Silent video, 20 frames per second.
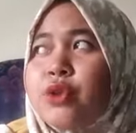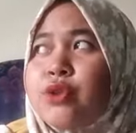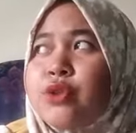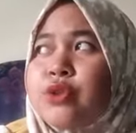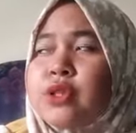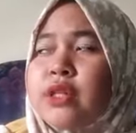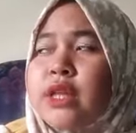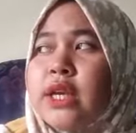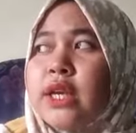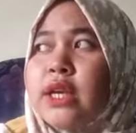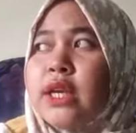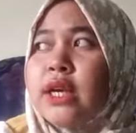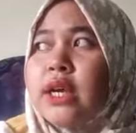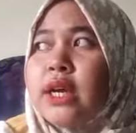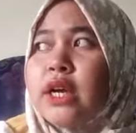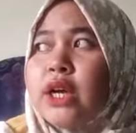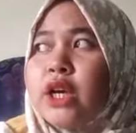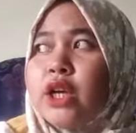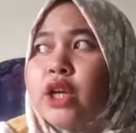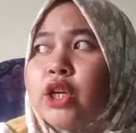how to say,
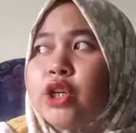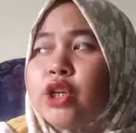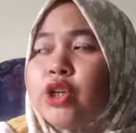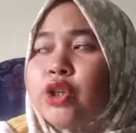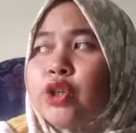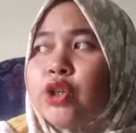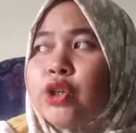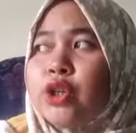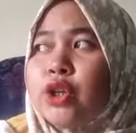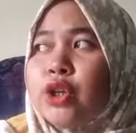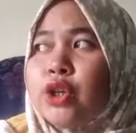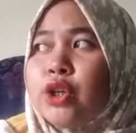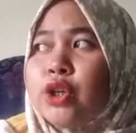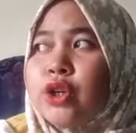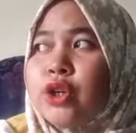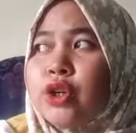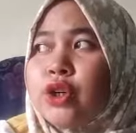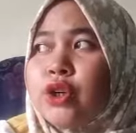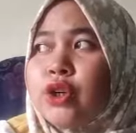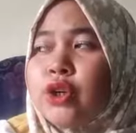do
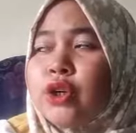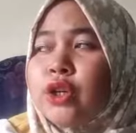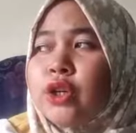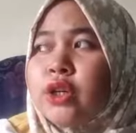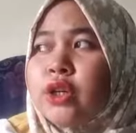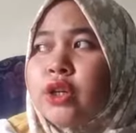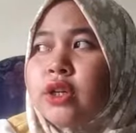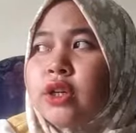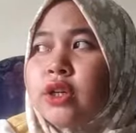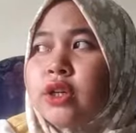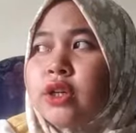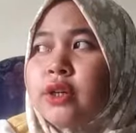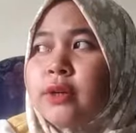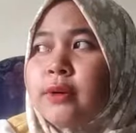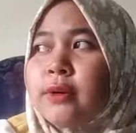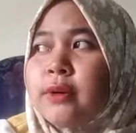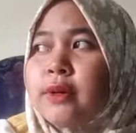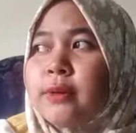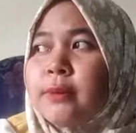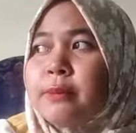not
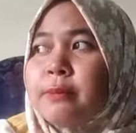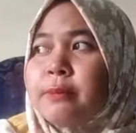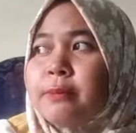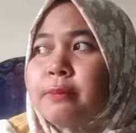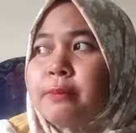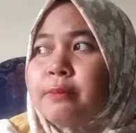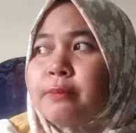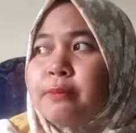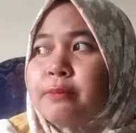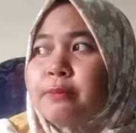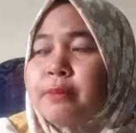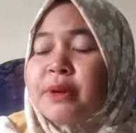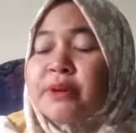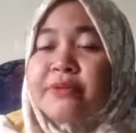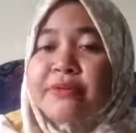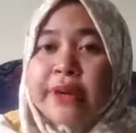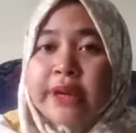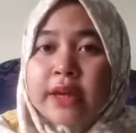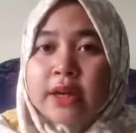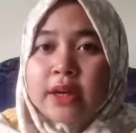
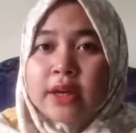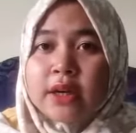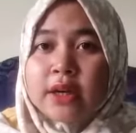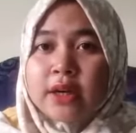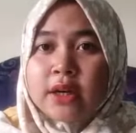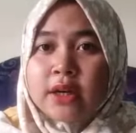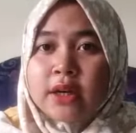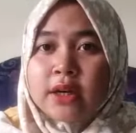perfect